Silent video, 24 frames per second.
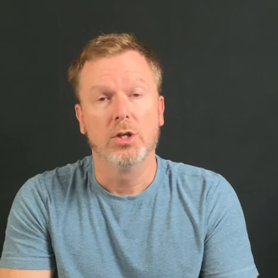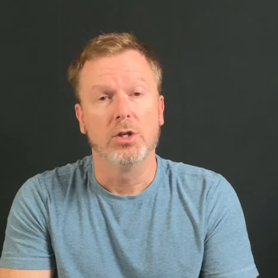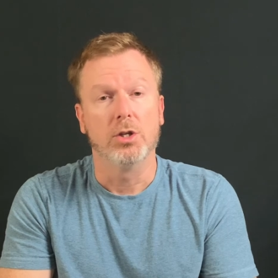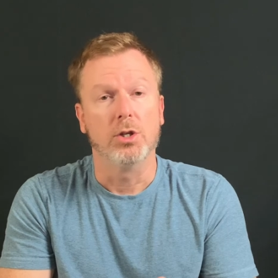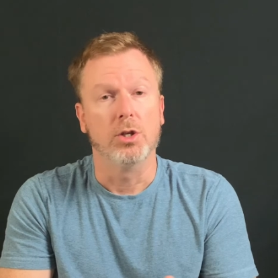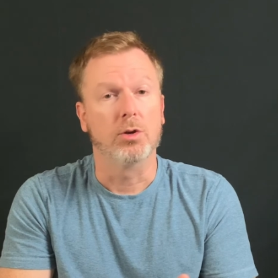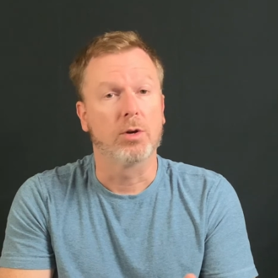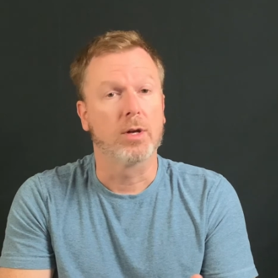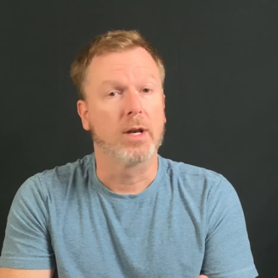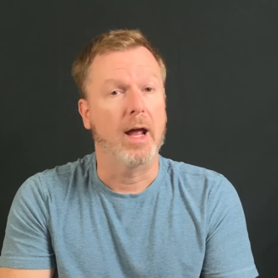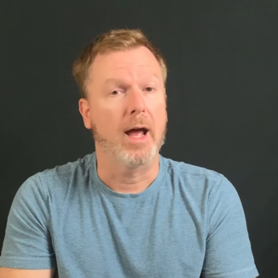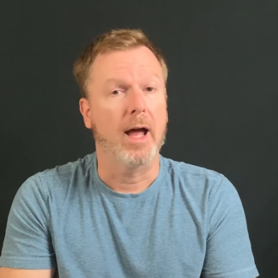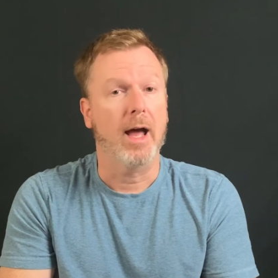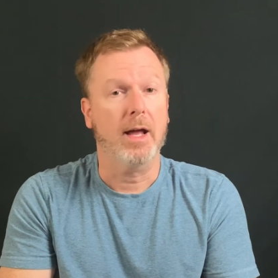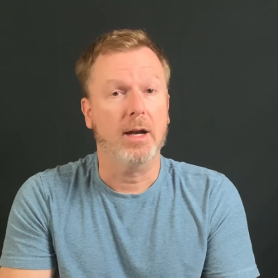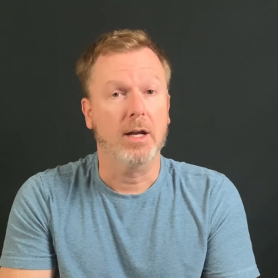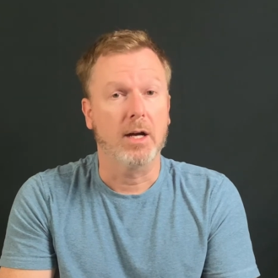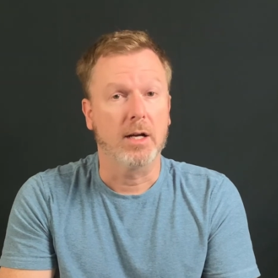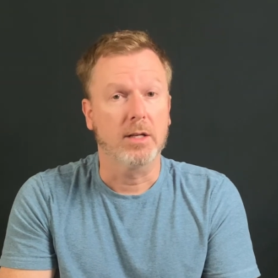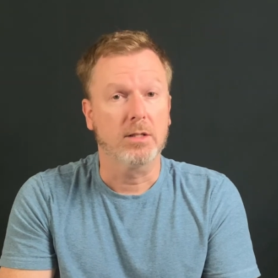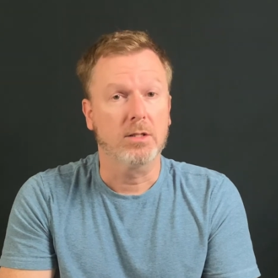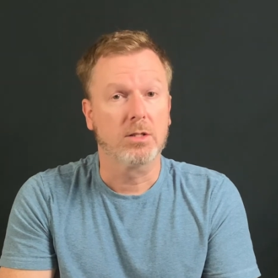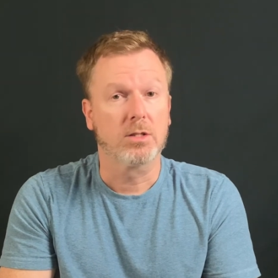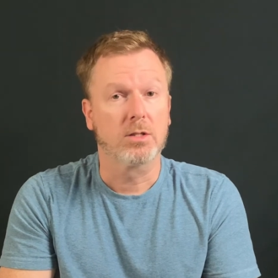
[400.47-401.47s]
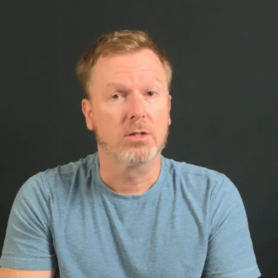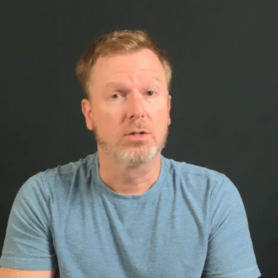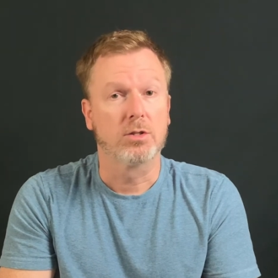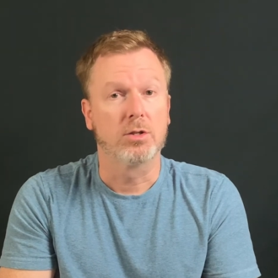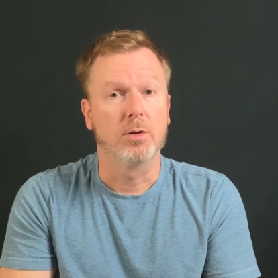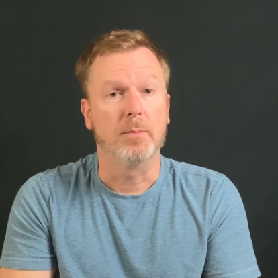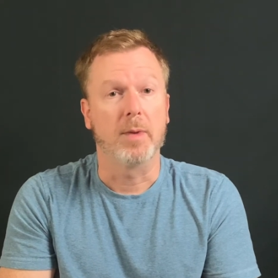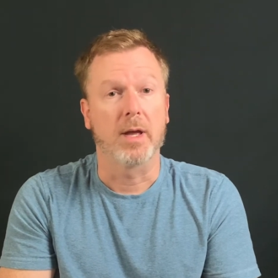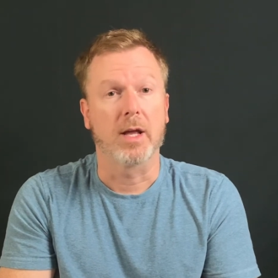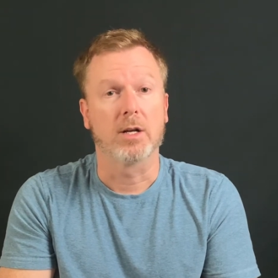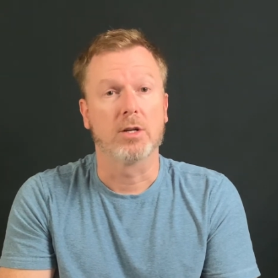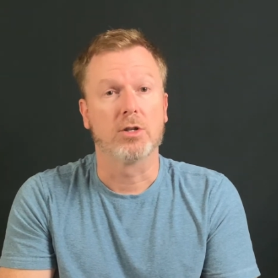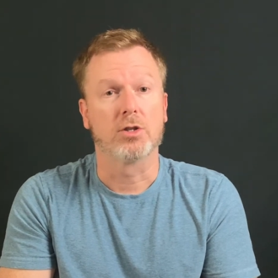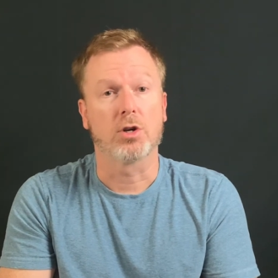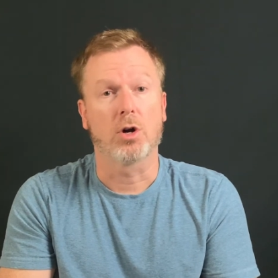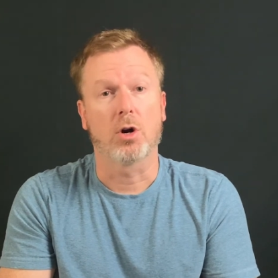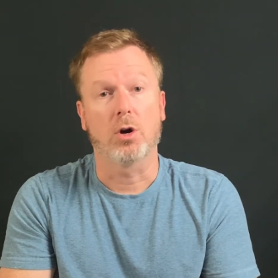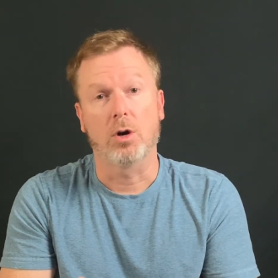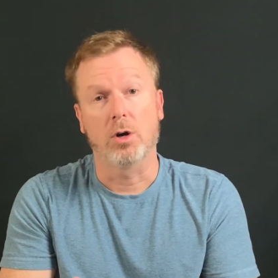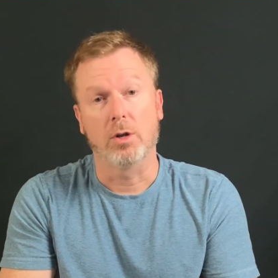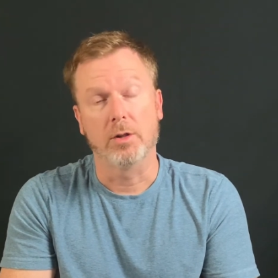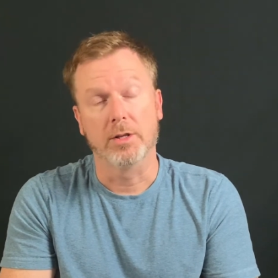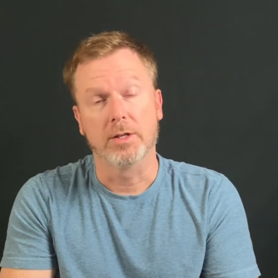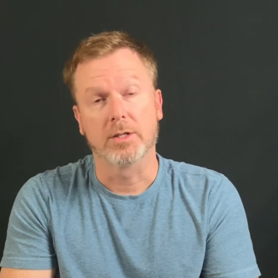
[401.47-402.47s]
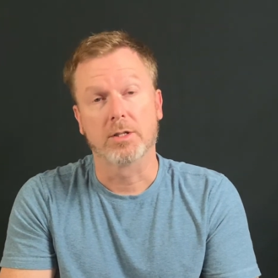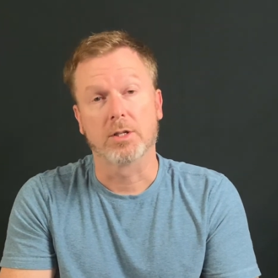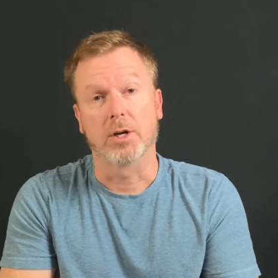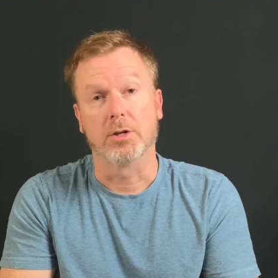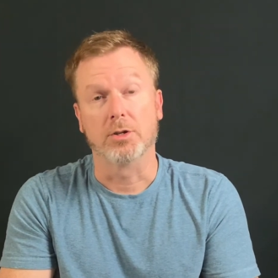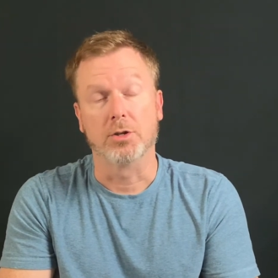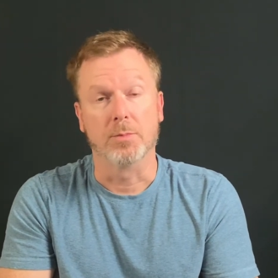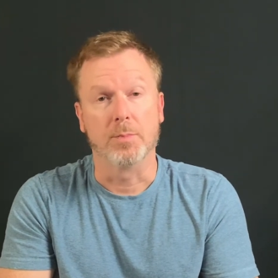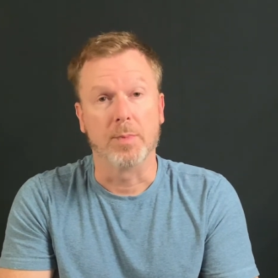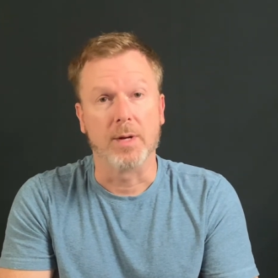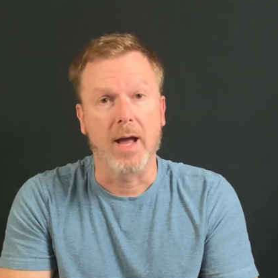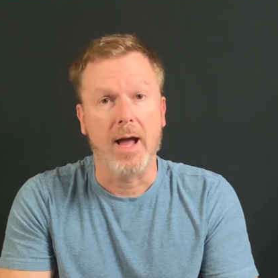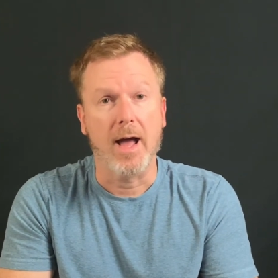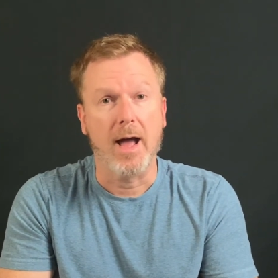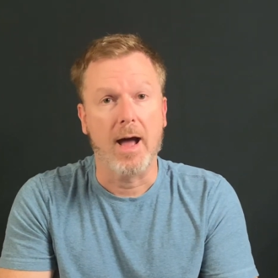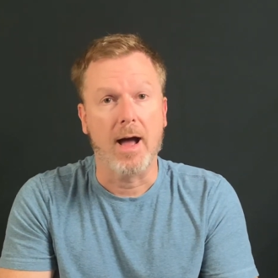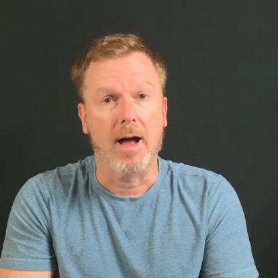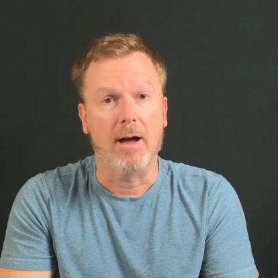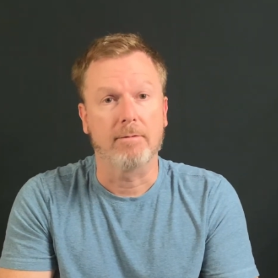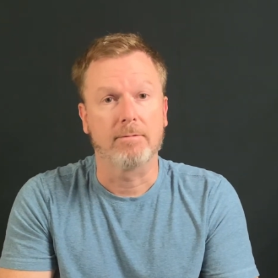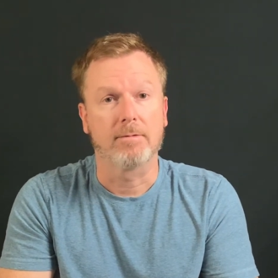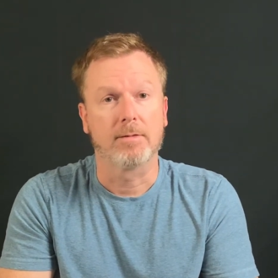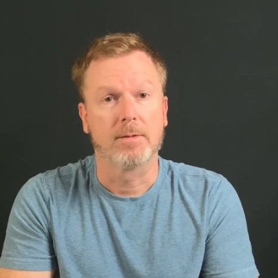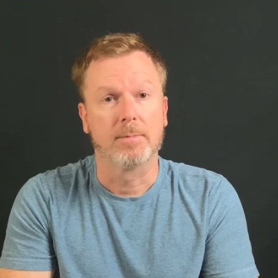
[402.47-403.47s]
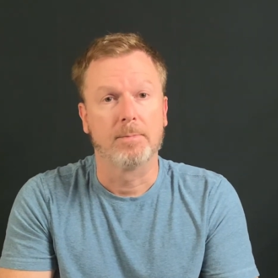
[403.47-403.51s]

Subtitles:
you can add us to manage all this on your behalf.